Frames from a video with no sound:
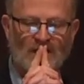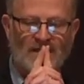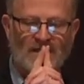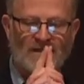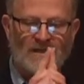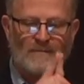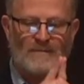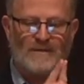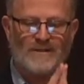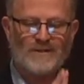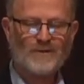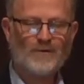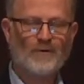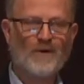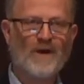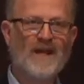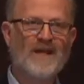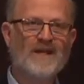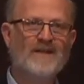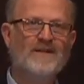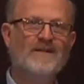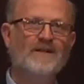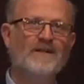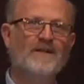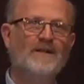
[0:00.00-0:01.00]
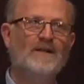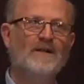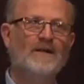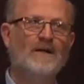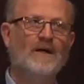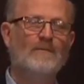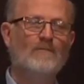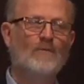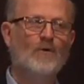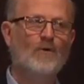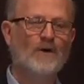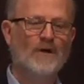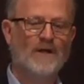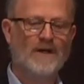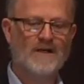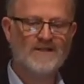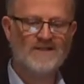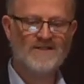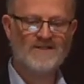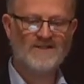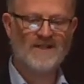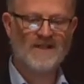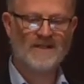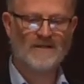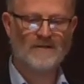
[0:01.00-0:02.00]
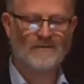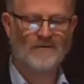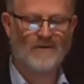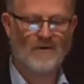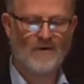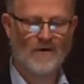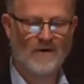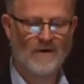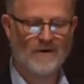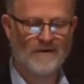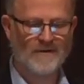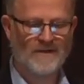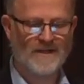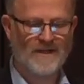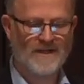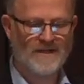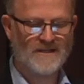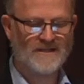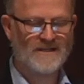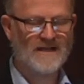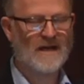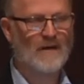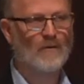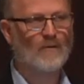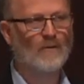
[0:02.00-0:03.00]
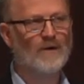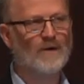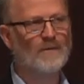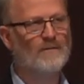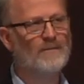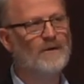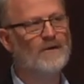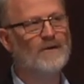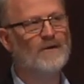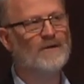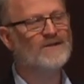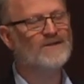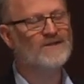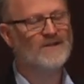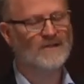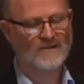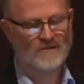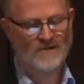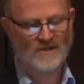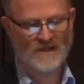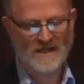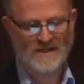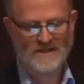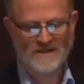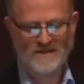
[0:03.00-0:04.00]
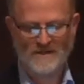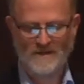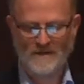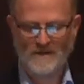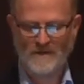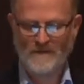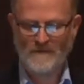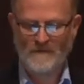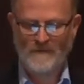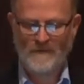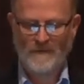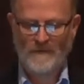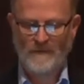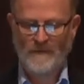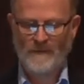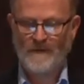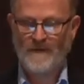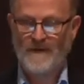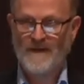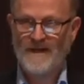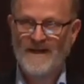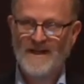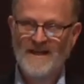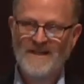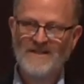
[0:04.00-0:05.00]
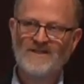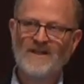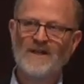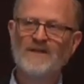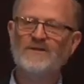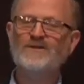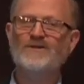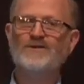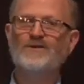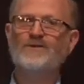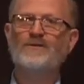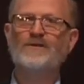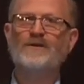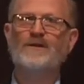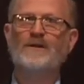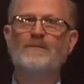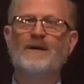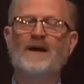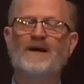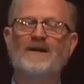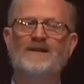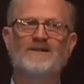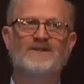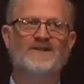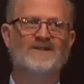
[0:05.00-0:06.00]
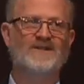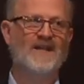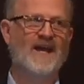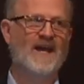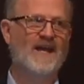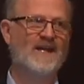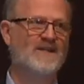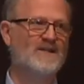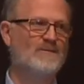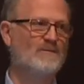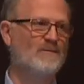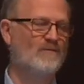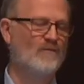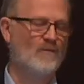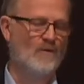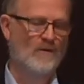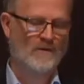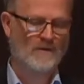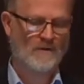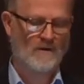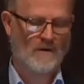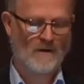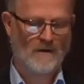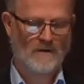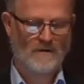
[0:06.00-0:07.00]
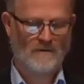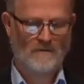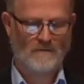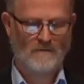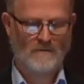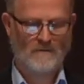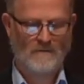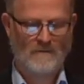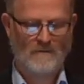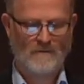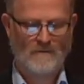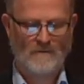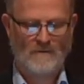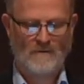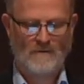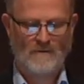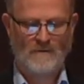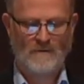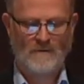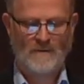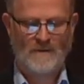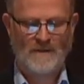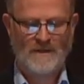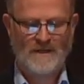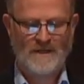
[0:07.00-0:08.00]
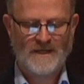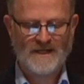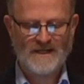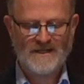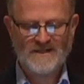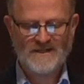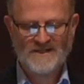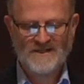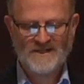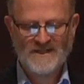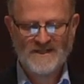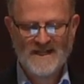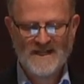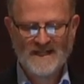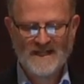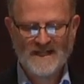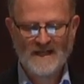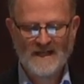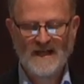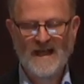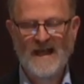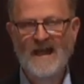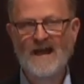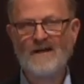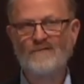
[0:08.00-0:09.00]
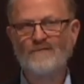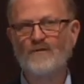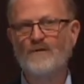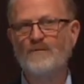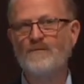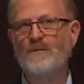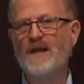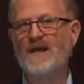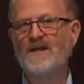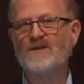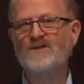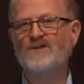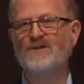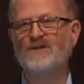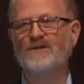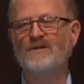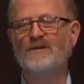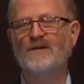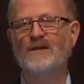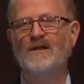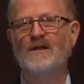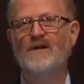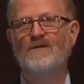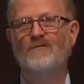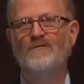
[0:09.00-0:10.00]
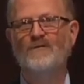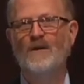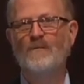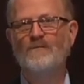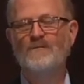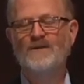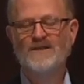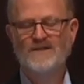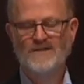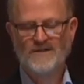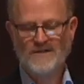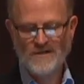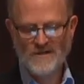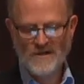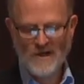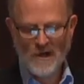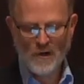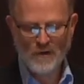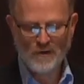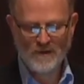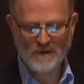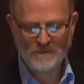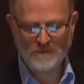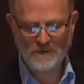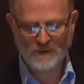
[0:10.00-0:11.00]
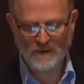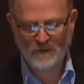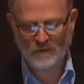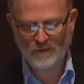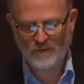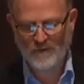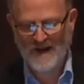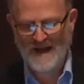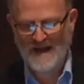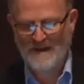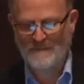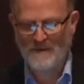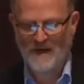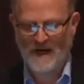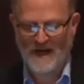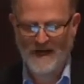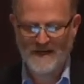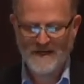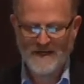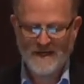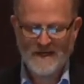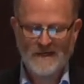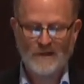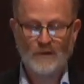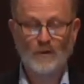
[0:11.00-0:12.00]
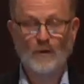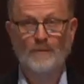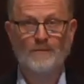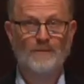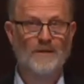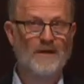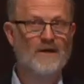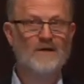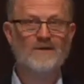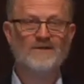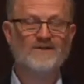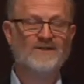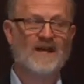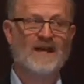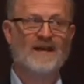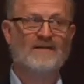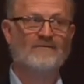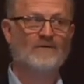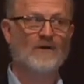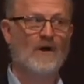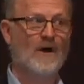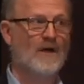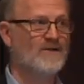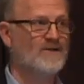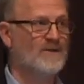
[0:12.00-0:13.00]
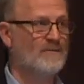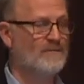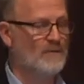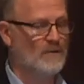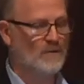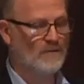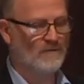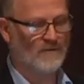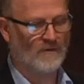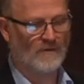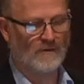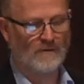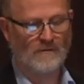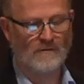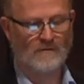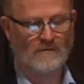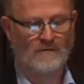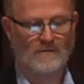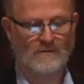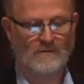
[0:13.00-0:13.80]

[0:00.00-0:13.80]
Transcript: that betrayed a more unsettled heart than his outward appearance suggested. He's uncertain about his status before God. He is seeking affirmation from this notable rabbi who appears to have God's approval.